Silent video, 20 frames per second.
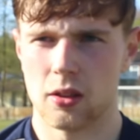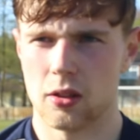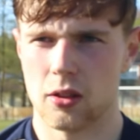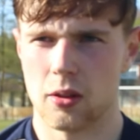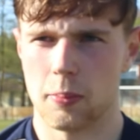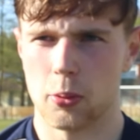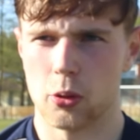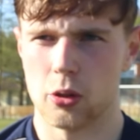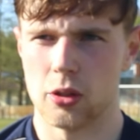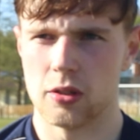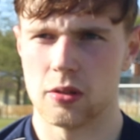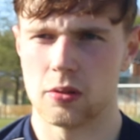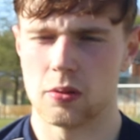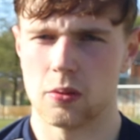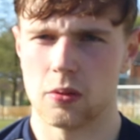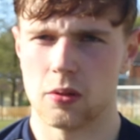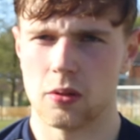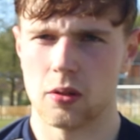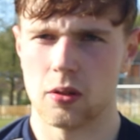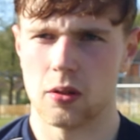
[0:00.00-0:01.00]
the boys,
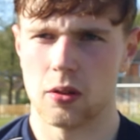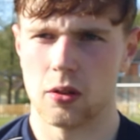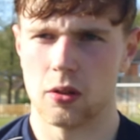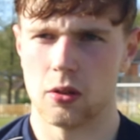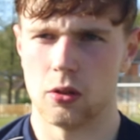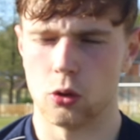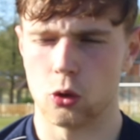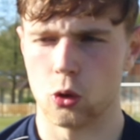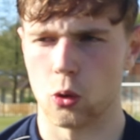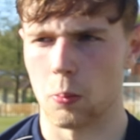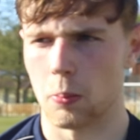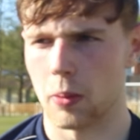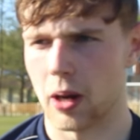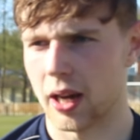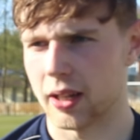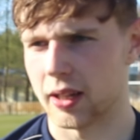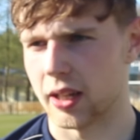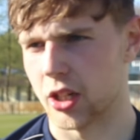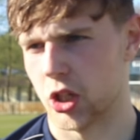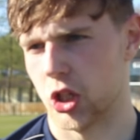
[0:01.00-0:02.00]
they'll come
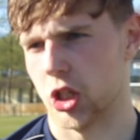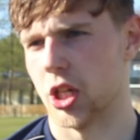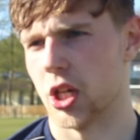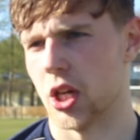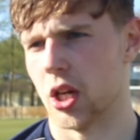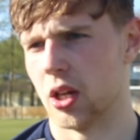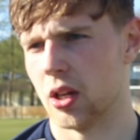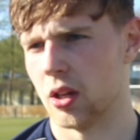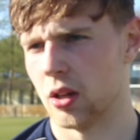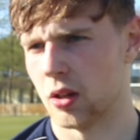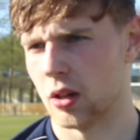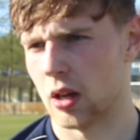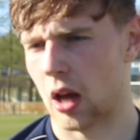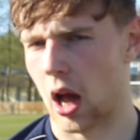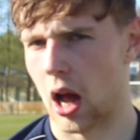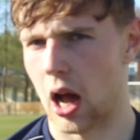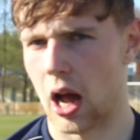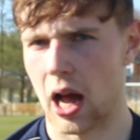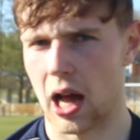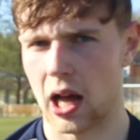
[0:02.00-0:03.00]
back next year.
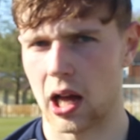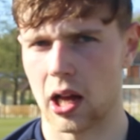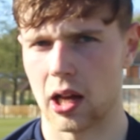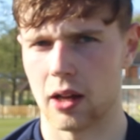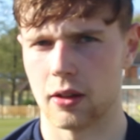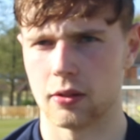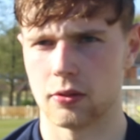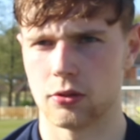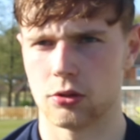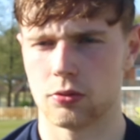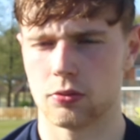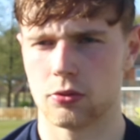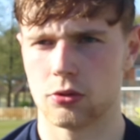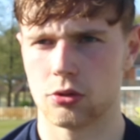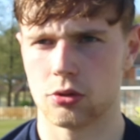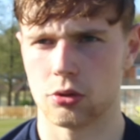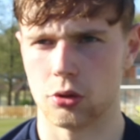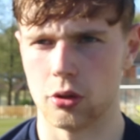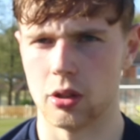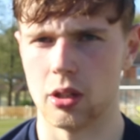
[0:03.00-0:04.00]
I
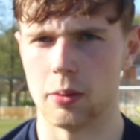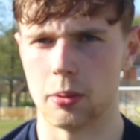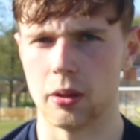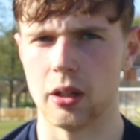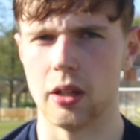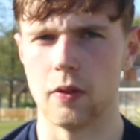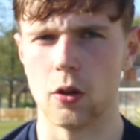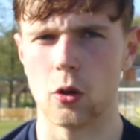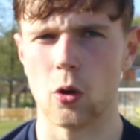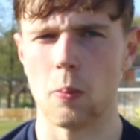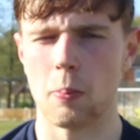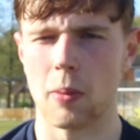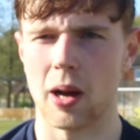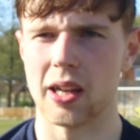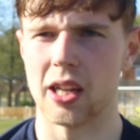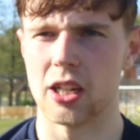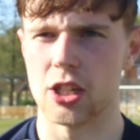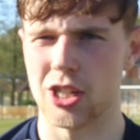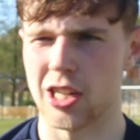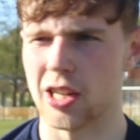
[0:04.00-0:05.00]
truly believe they'll come back
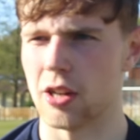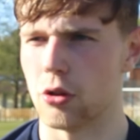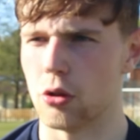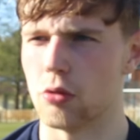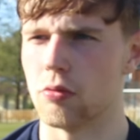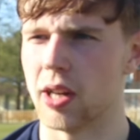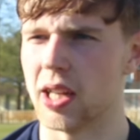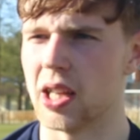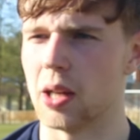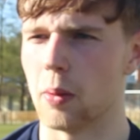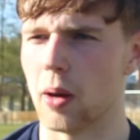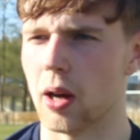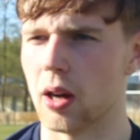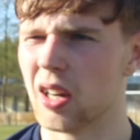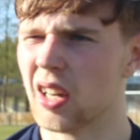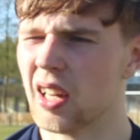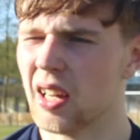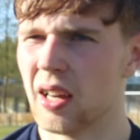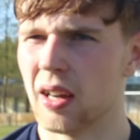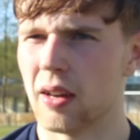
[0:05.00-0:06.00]
next year and do really
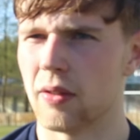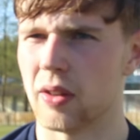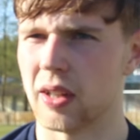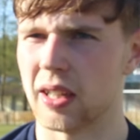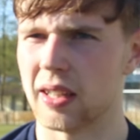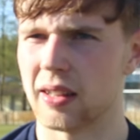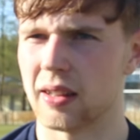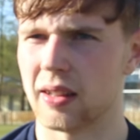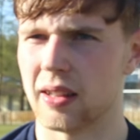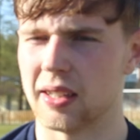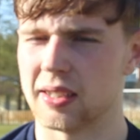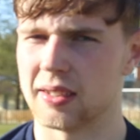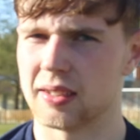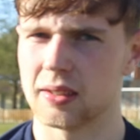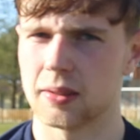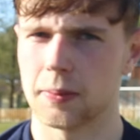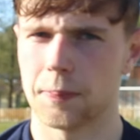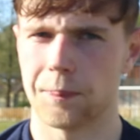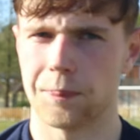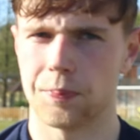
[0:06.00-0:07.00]
well. I think
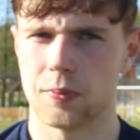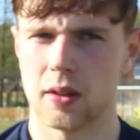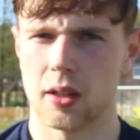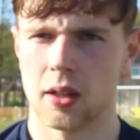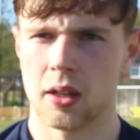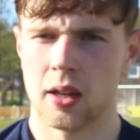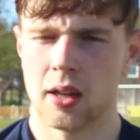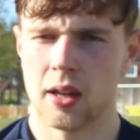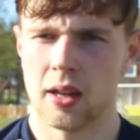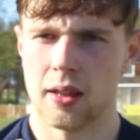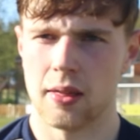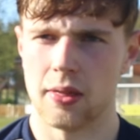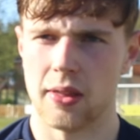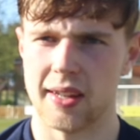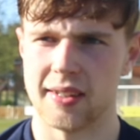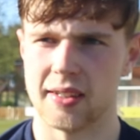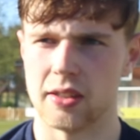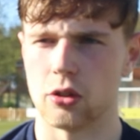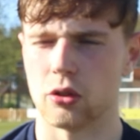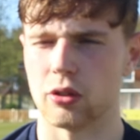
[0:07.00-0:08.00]
this
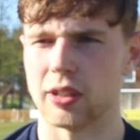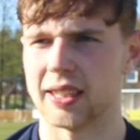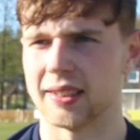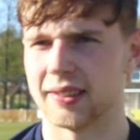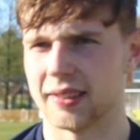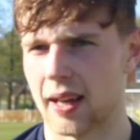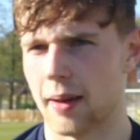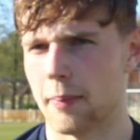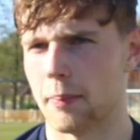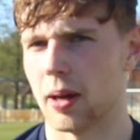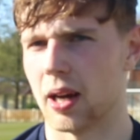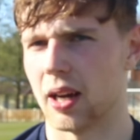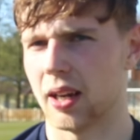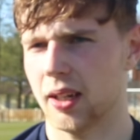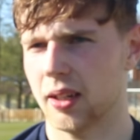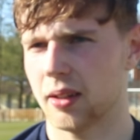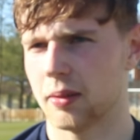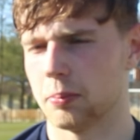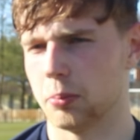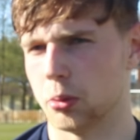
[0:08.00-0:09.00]
is only a setback,
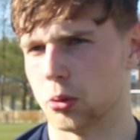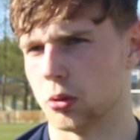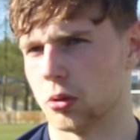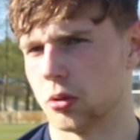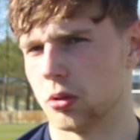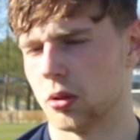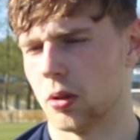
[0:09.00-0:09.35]
but